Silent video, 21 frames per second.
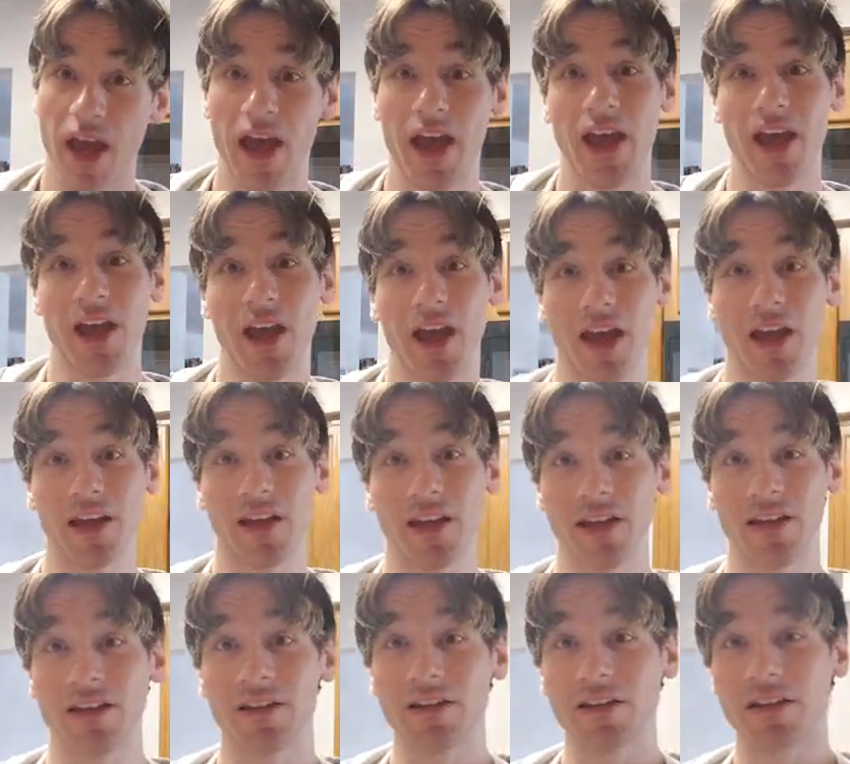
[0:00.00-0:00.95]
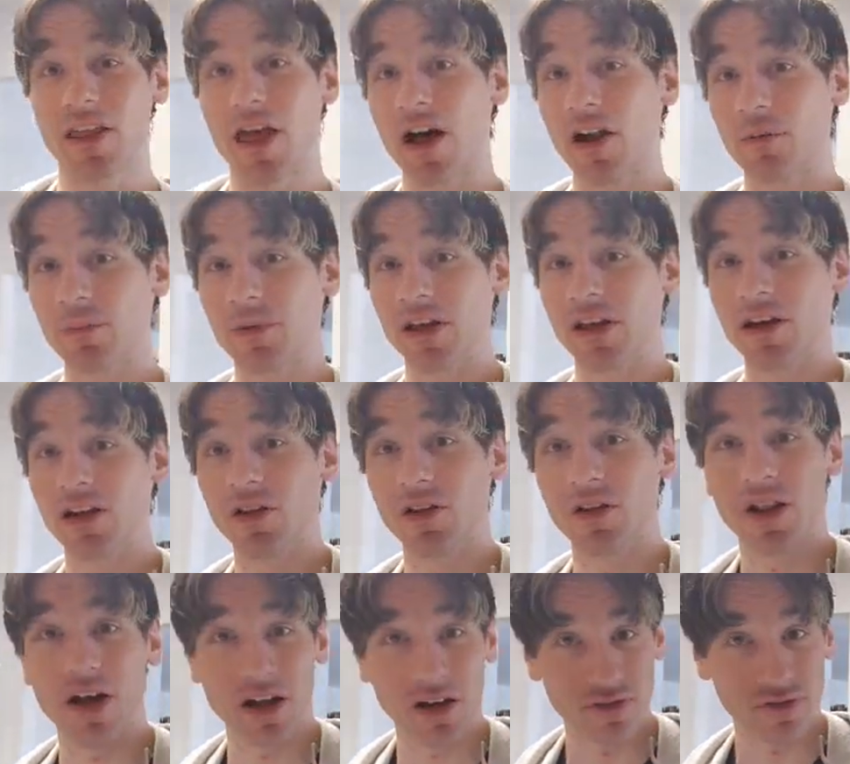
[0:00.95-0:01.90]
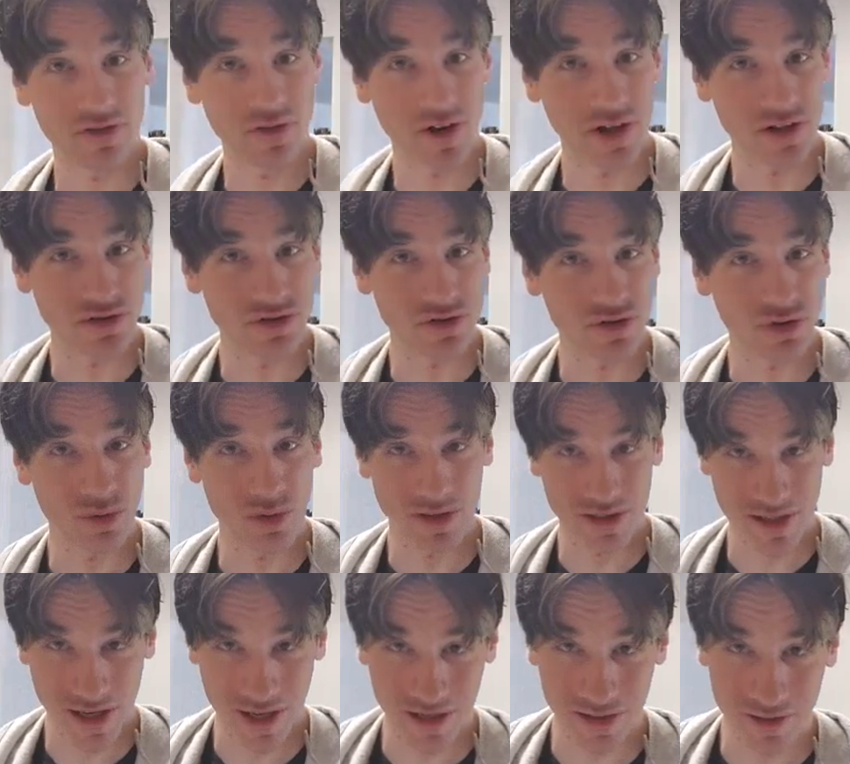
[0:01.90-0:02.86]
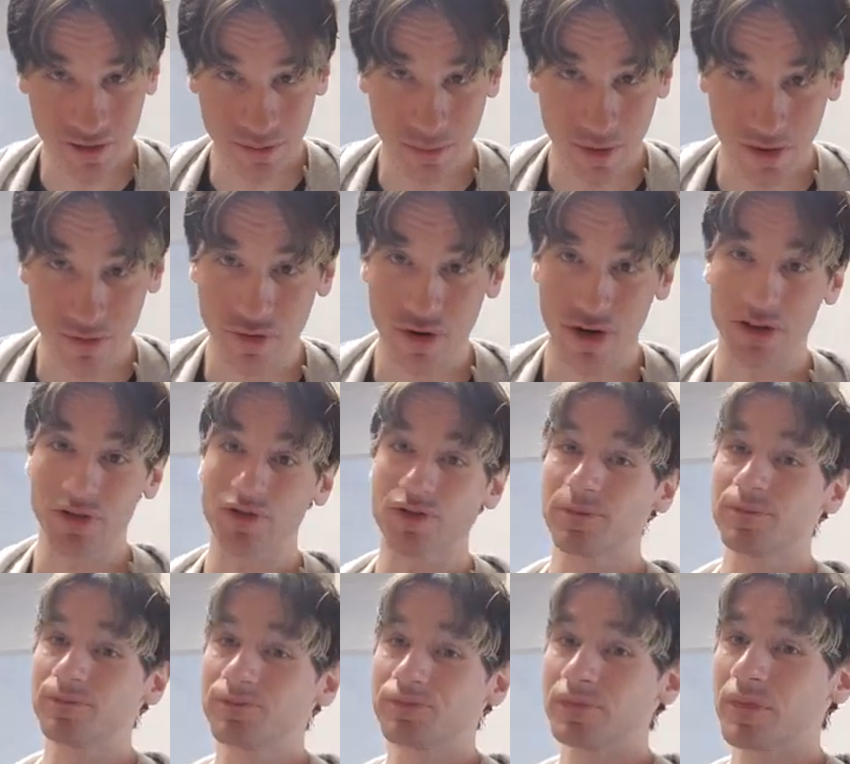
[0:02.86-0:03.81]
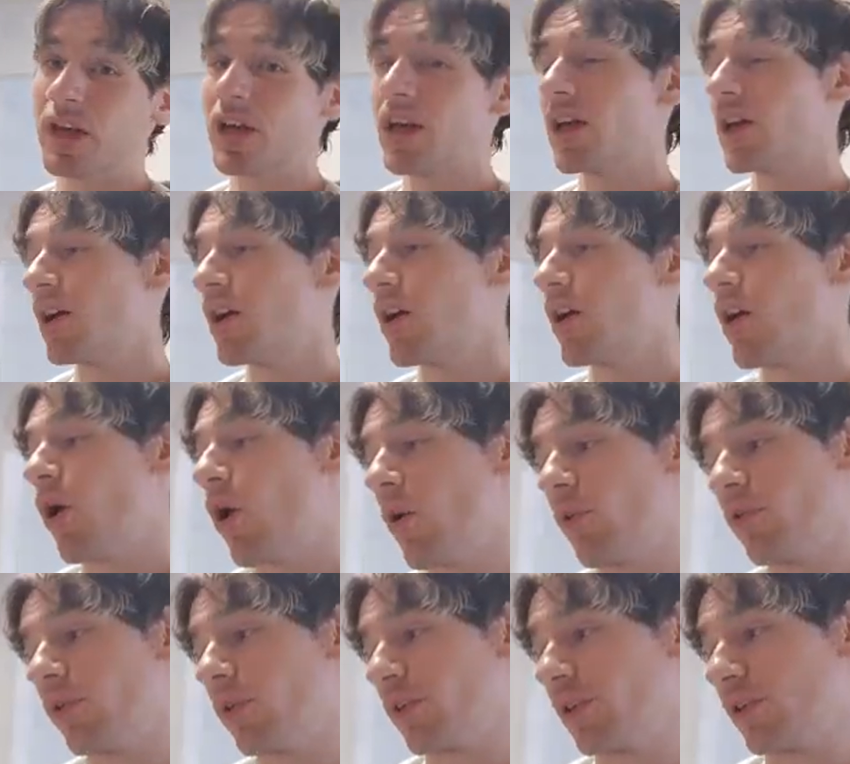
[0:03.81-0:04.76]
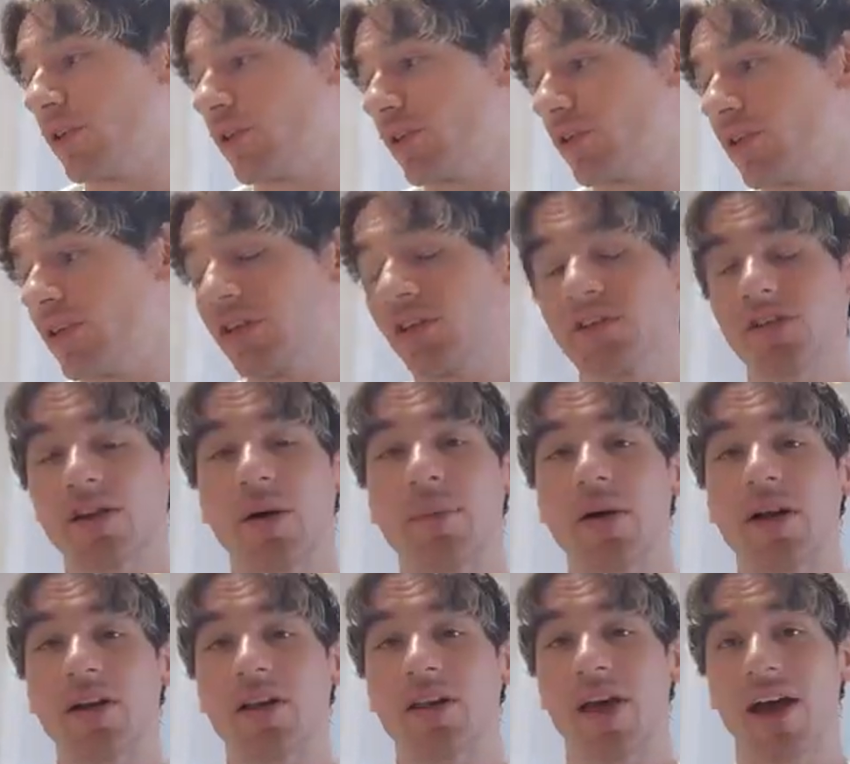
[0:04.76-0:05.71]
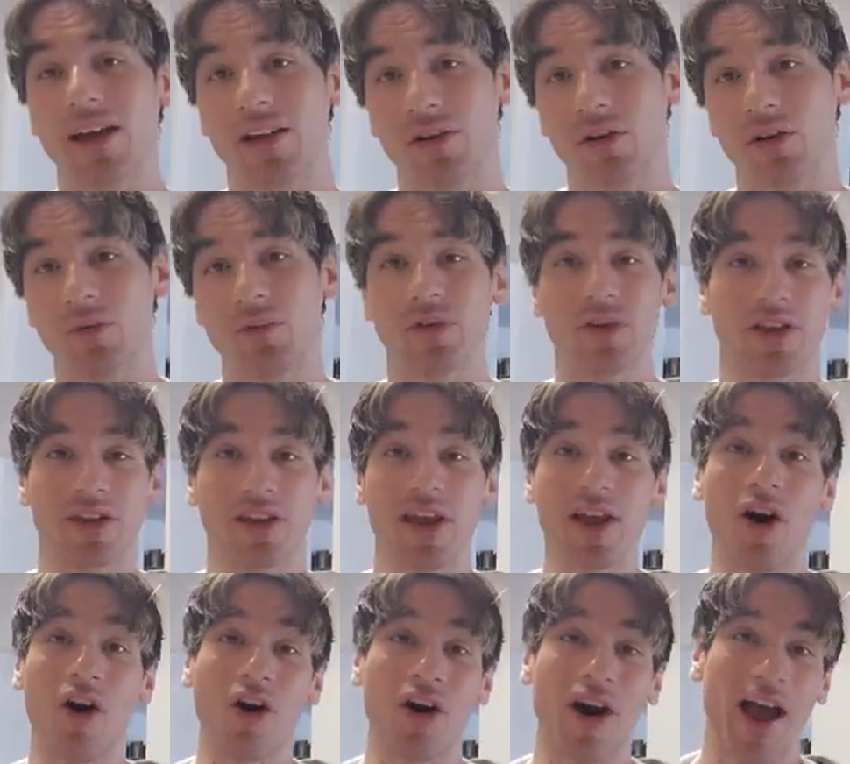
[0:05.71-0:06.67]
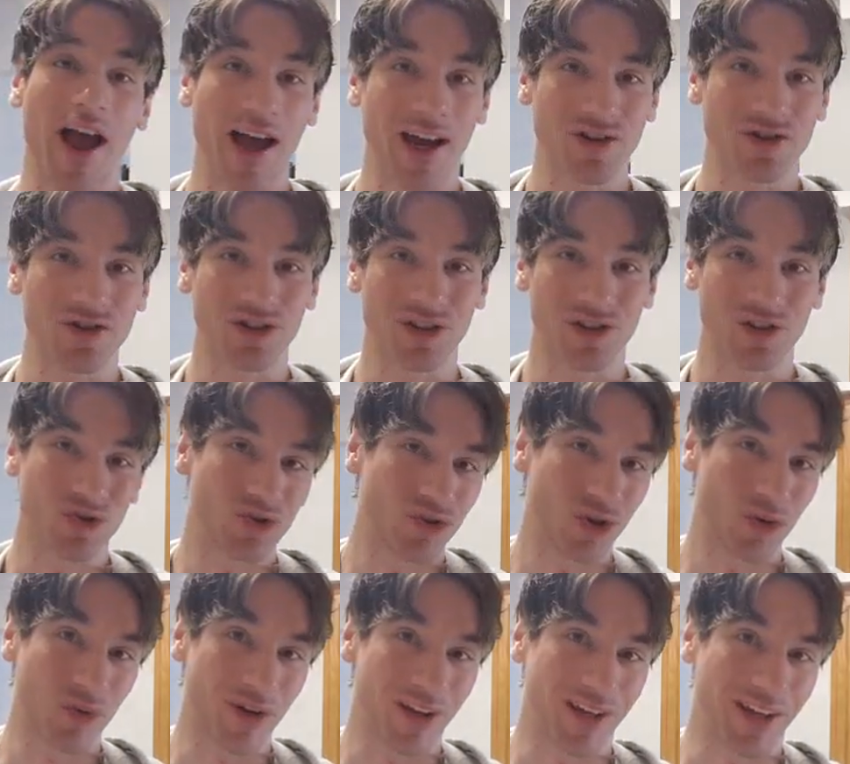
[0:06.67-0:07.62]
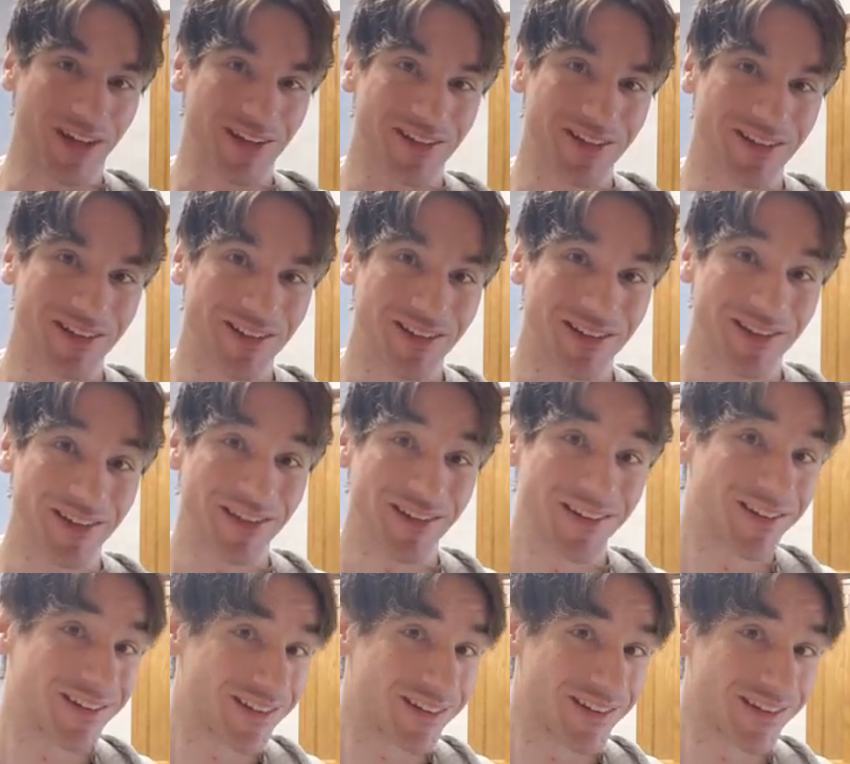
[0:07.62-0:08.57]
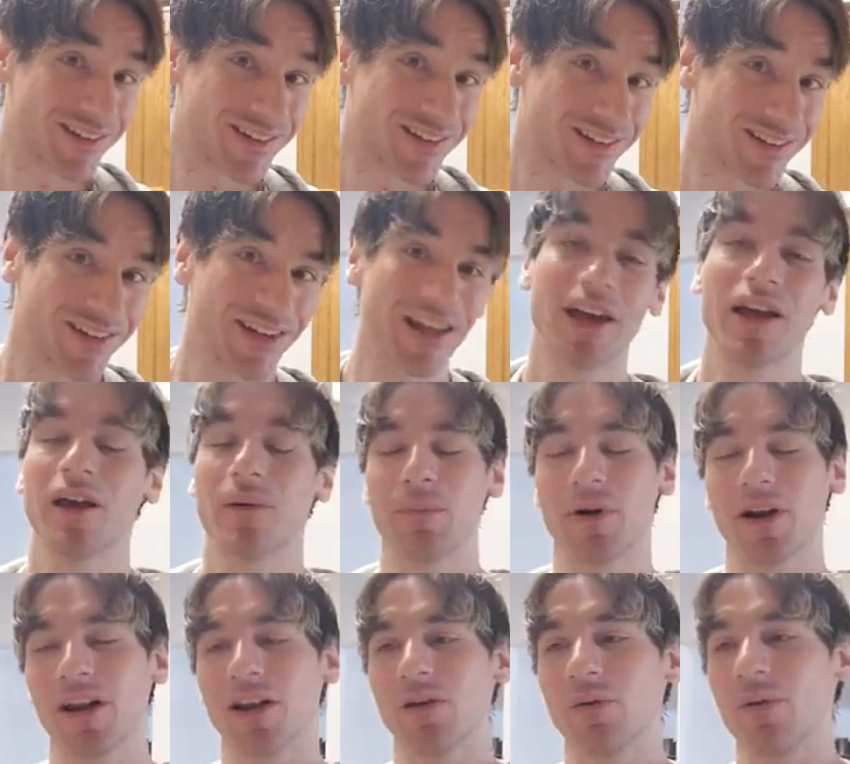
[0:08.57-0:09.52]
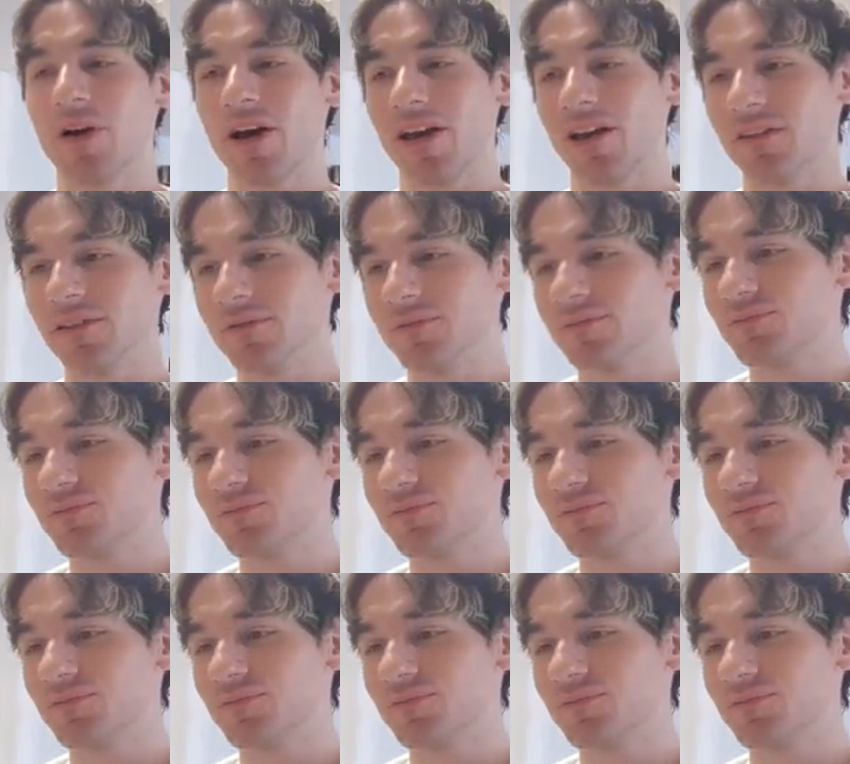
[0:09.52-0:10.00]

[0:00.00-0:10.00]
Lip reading: And that'll be a lot of fun to attend, my friends. Hopefully good things come out of that and hopefully they are actually doing it. But anyway,